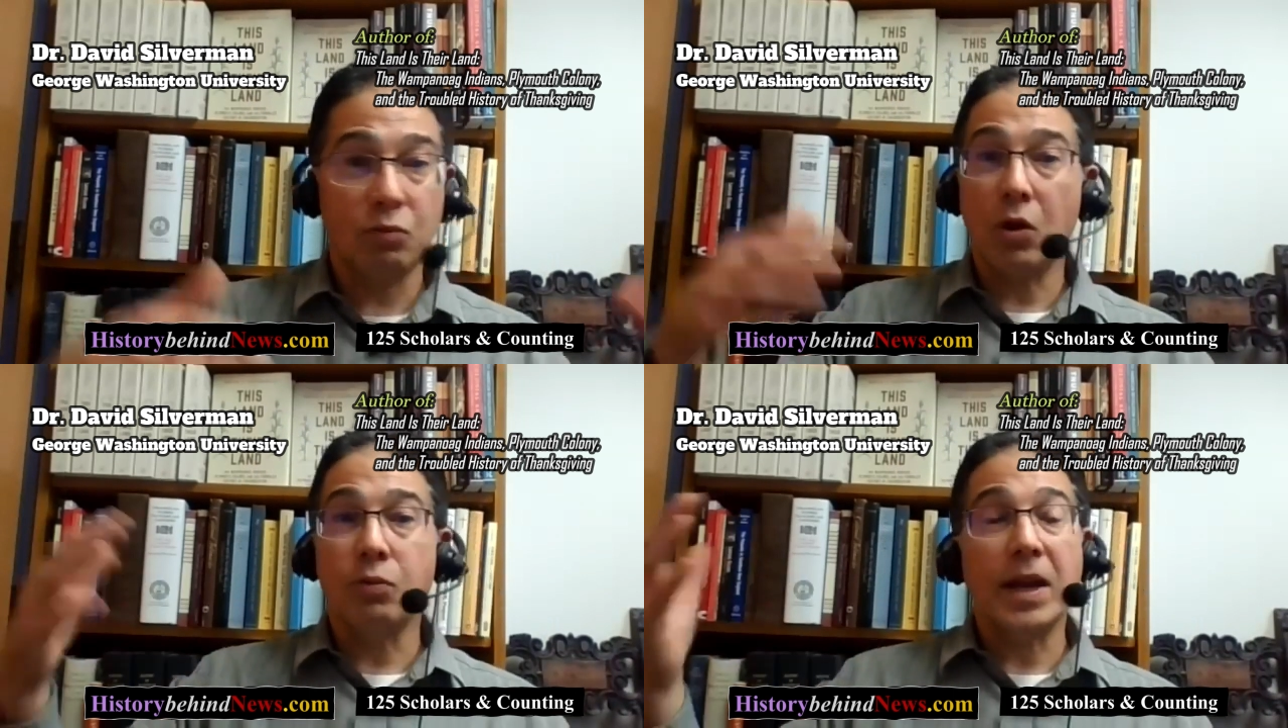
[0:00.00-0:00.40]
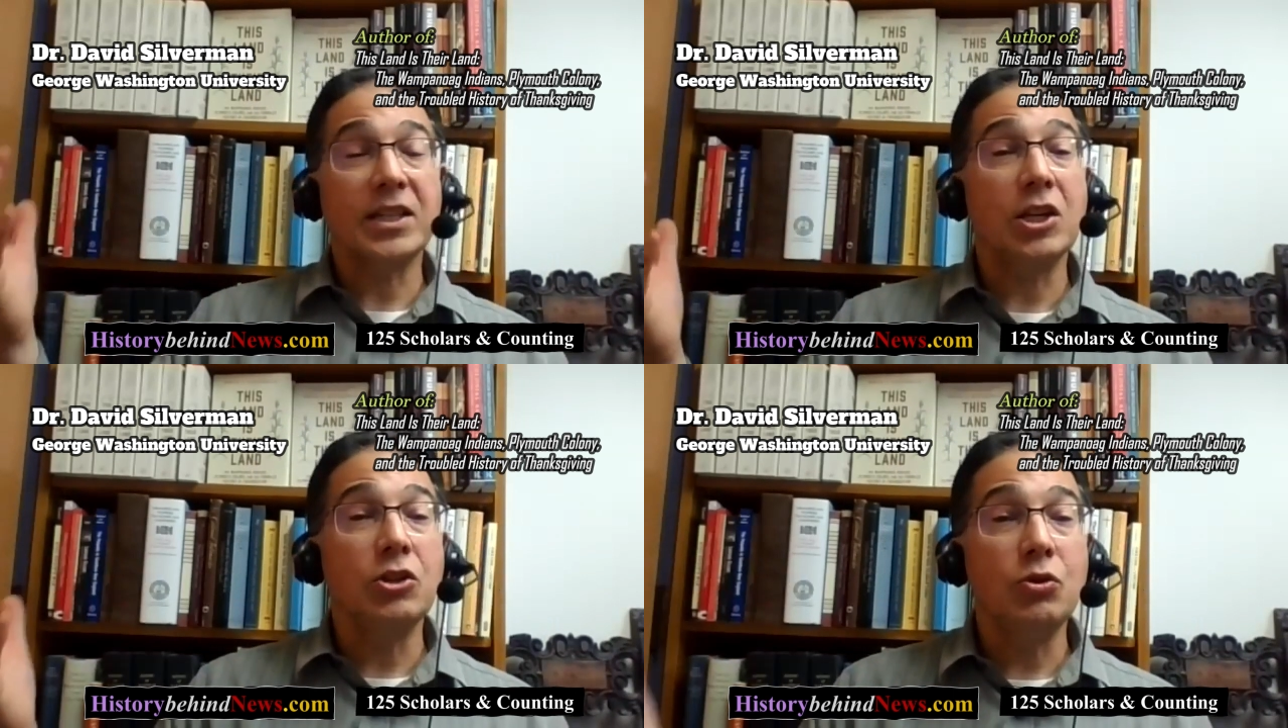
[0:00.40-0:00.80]

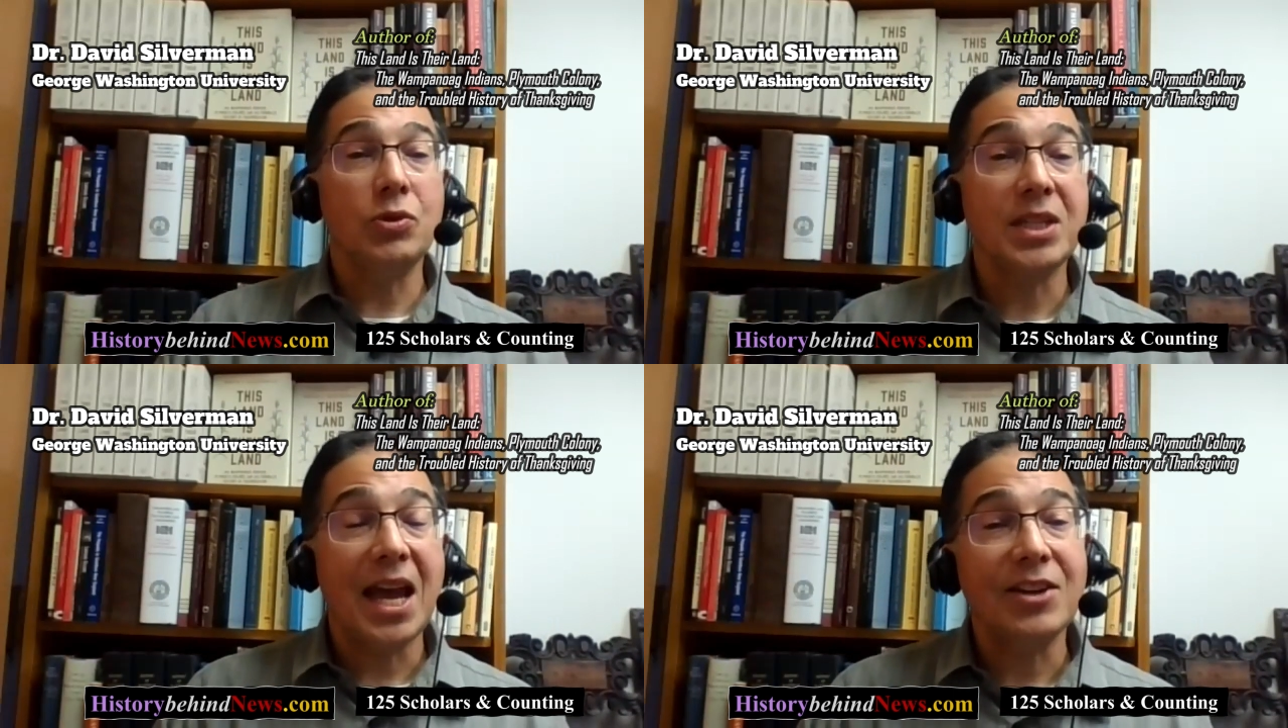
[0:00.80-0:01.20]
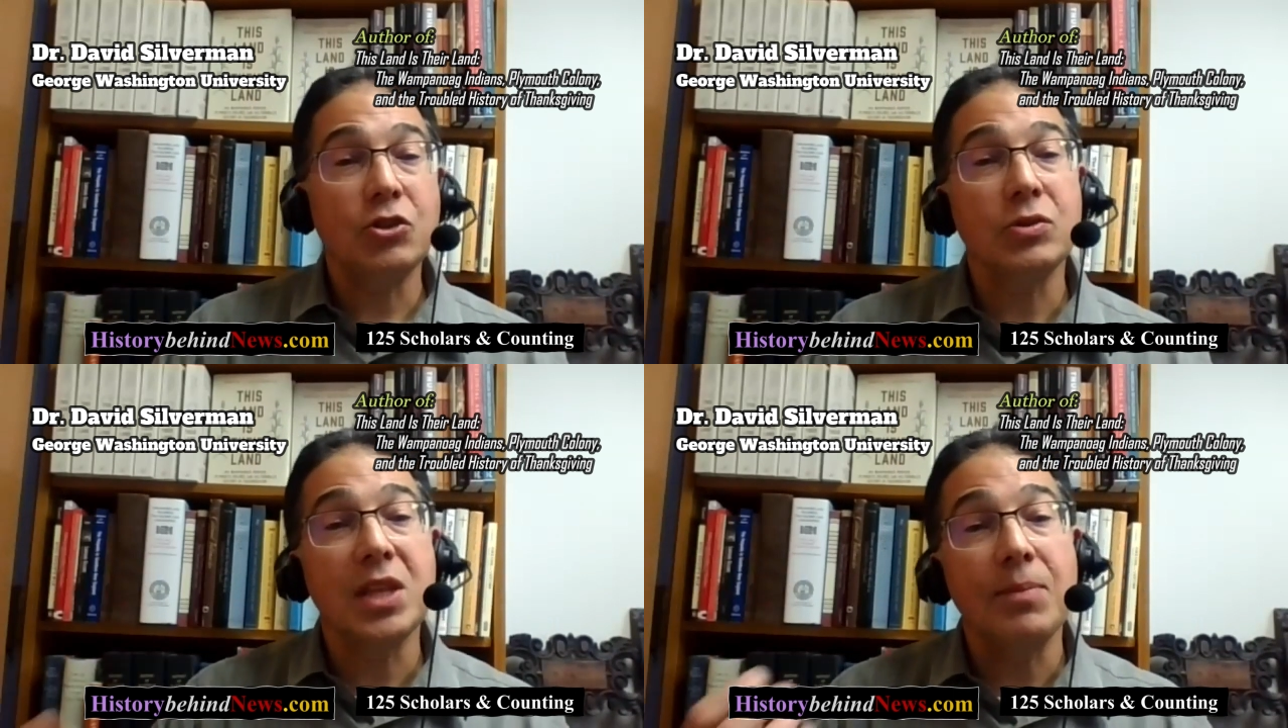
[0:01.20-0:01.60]
erecting new
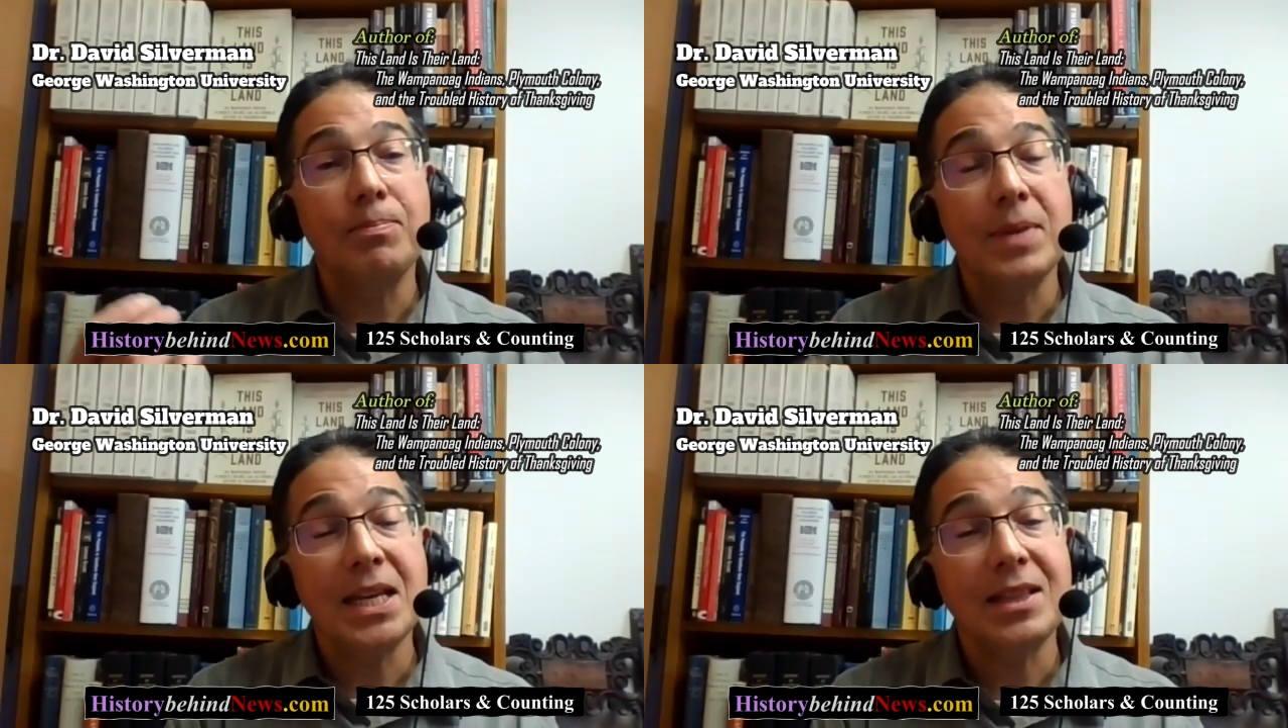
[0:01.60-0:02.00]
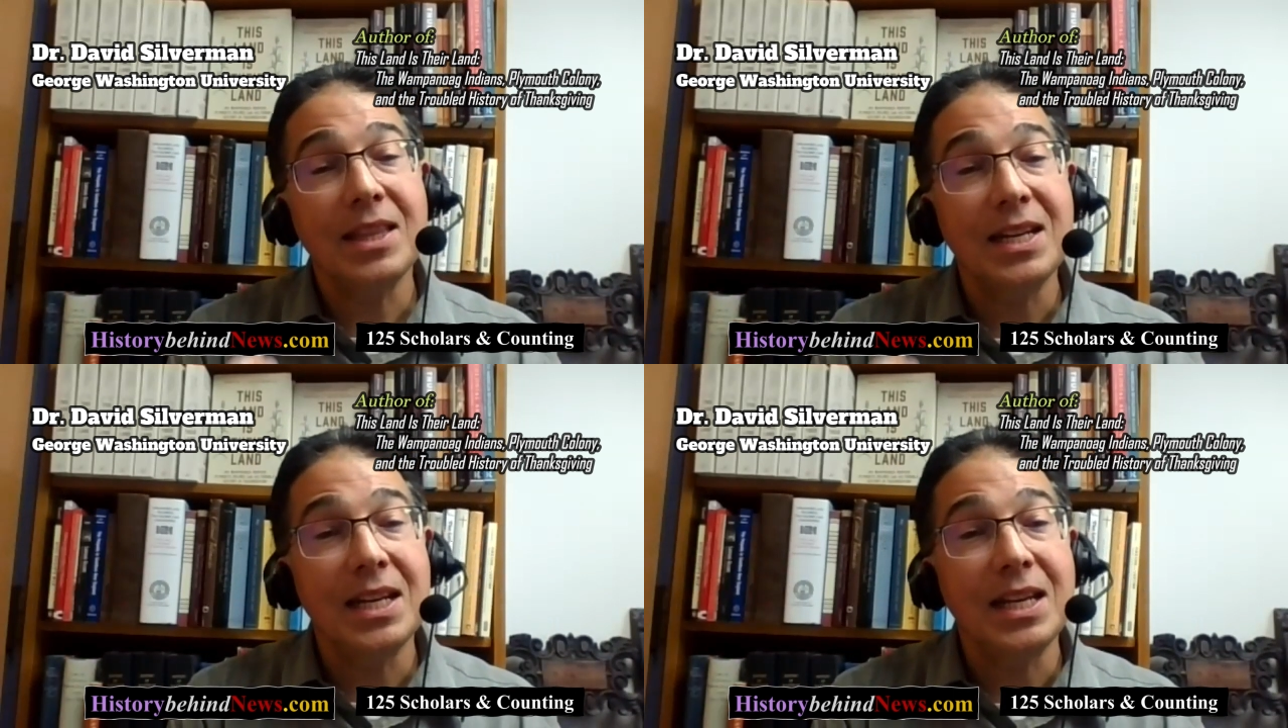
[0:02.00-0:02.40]
statues that meet
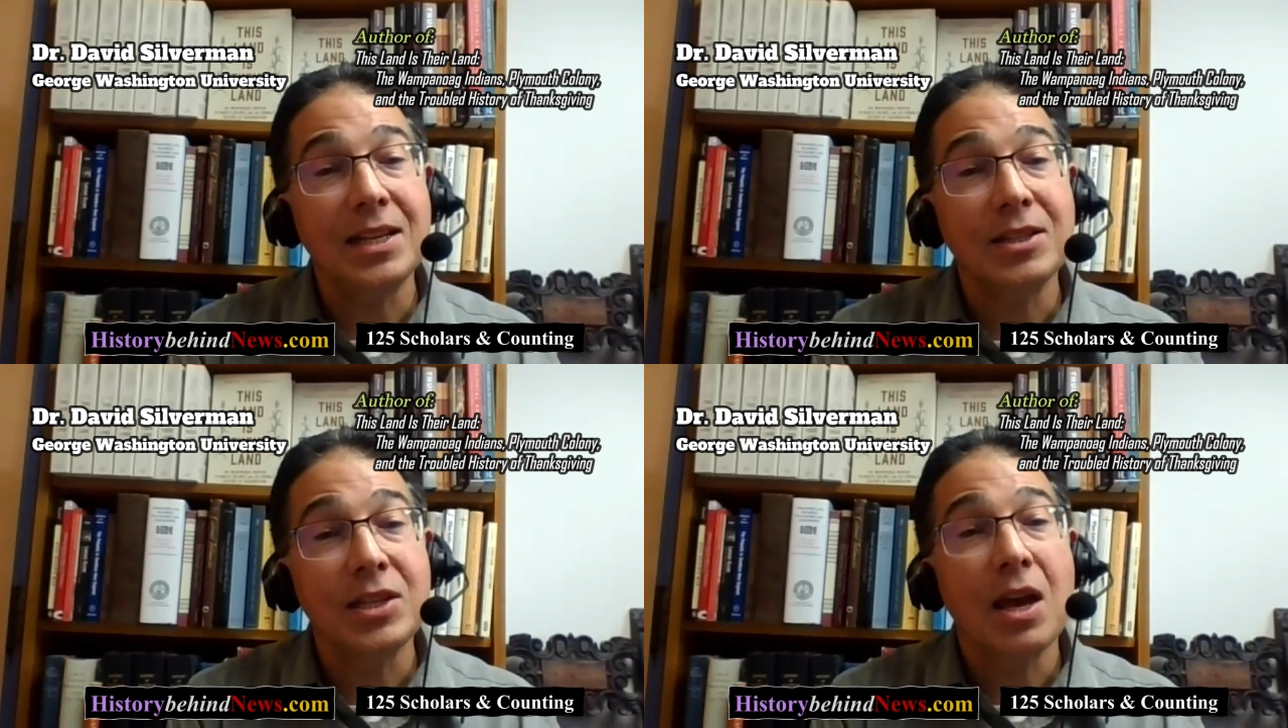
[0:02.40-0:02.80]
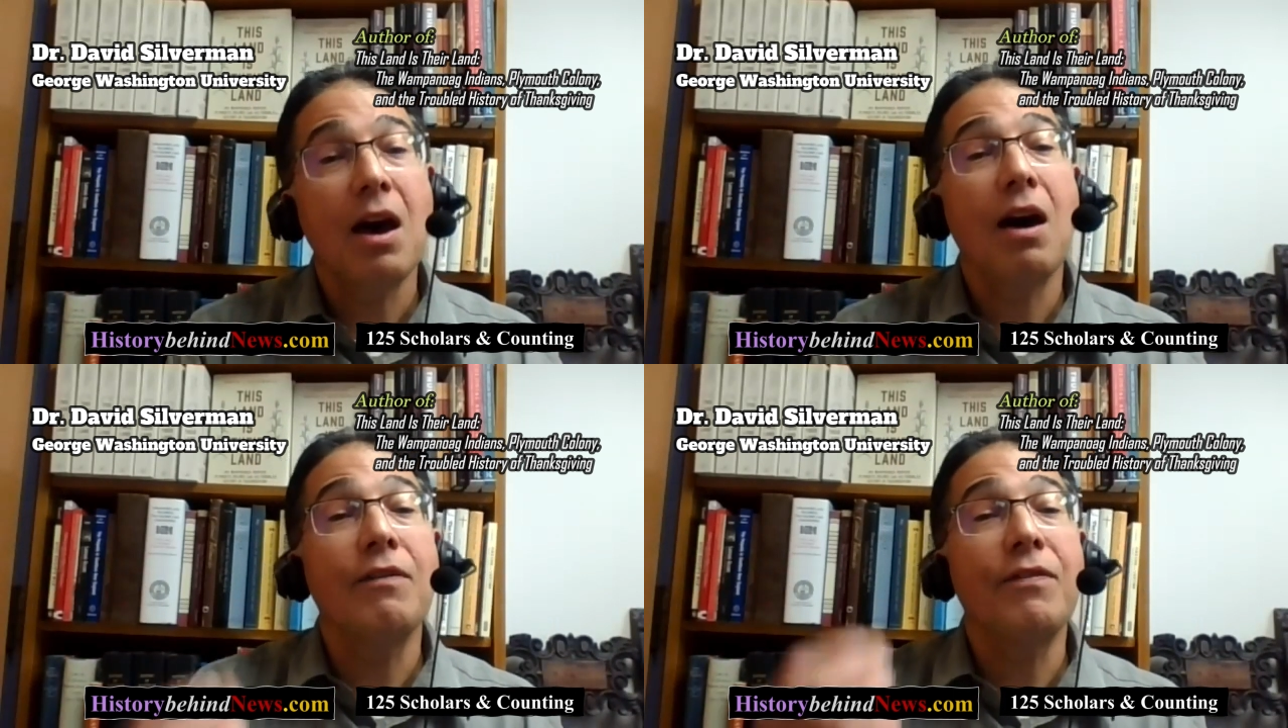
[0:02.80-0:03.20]
the needs
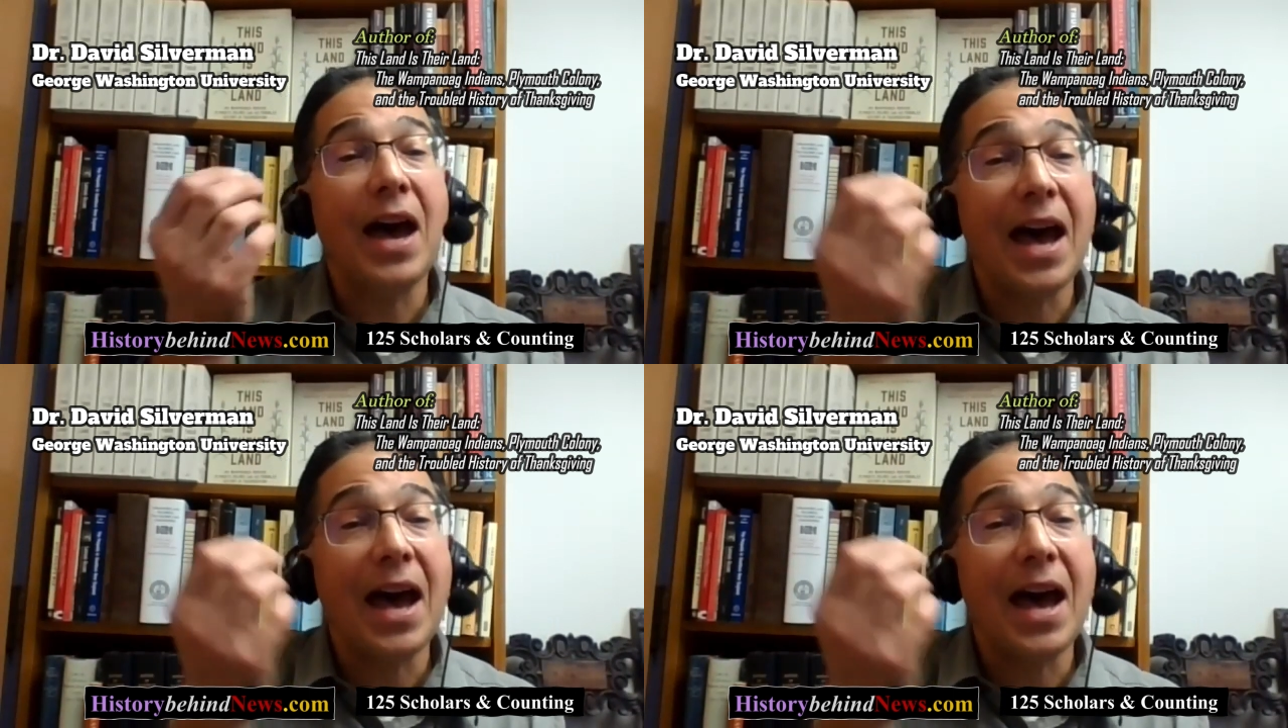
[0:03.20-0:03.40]
of